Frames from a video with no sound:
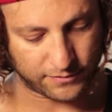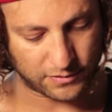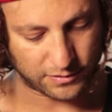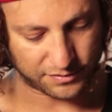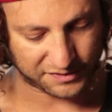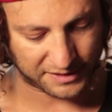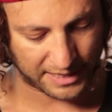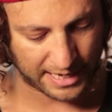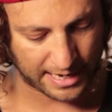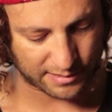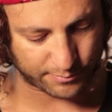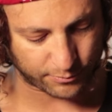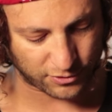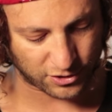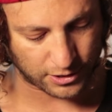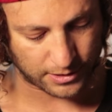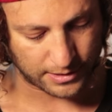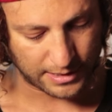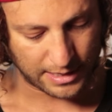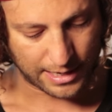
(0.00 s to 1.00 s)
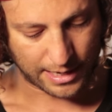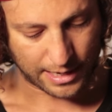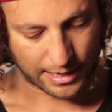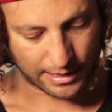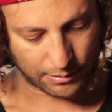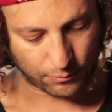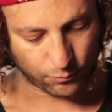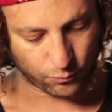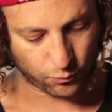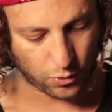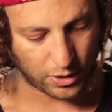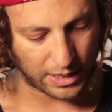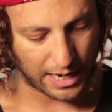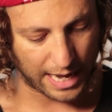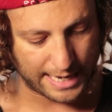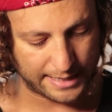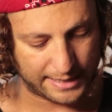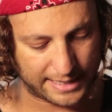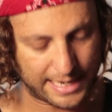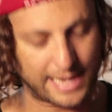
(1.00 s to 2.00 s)
of this camera. Would
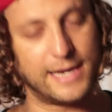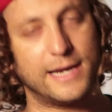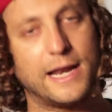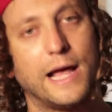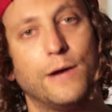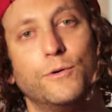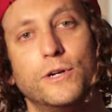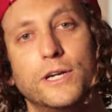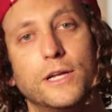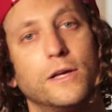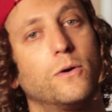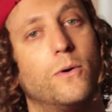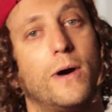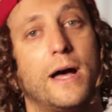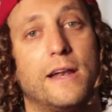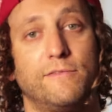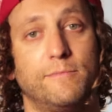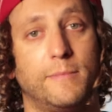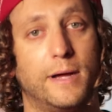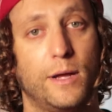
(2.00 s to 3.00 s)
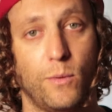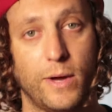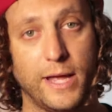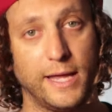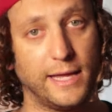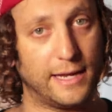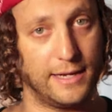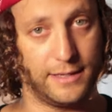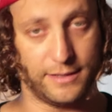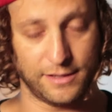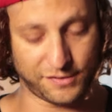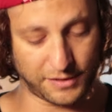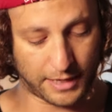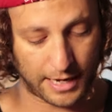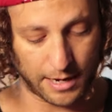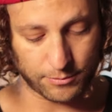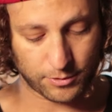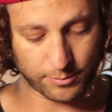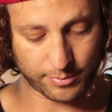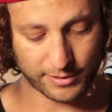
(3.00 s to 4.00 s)
I get it? I wouldn't go out of my way getting this
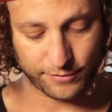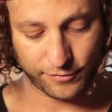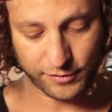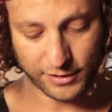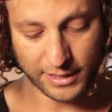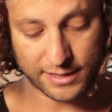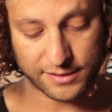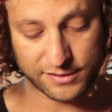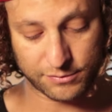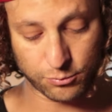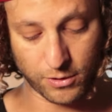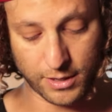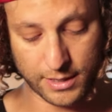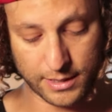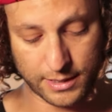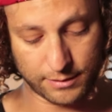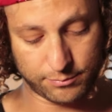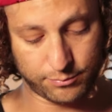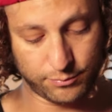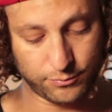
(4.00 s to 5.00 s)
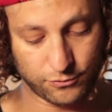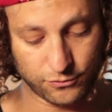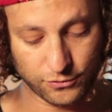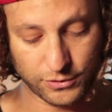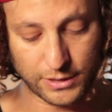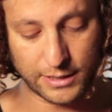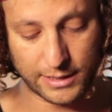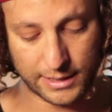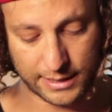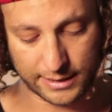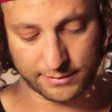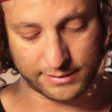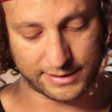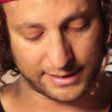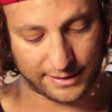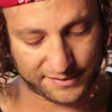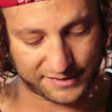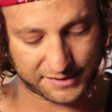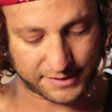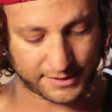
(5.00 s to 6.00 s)
camera, but if you guys want a really
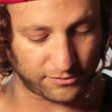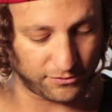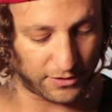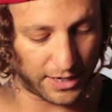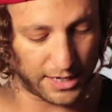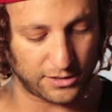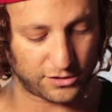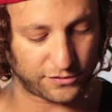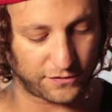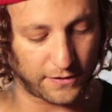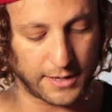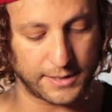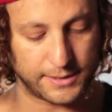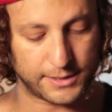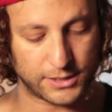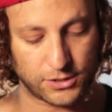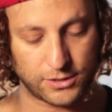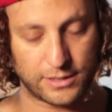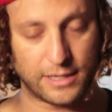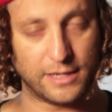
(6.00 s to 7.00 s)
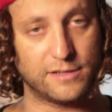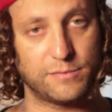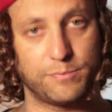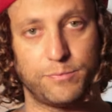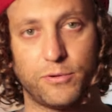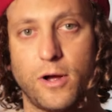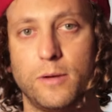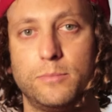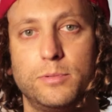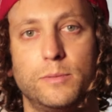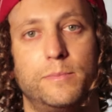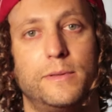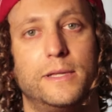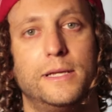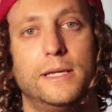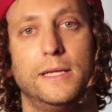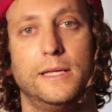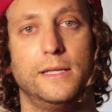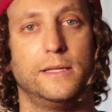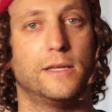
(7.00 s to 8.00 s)
decent rangefinder that's
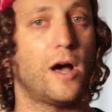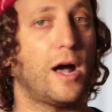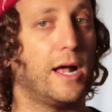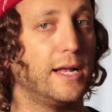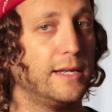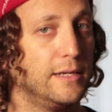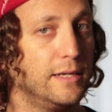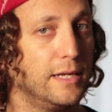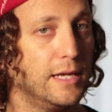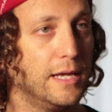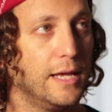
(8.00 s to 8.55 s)
probably not,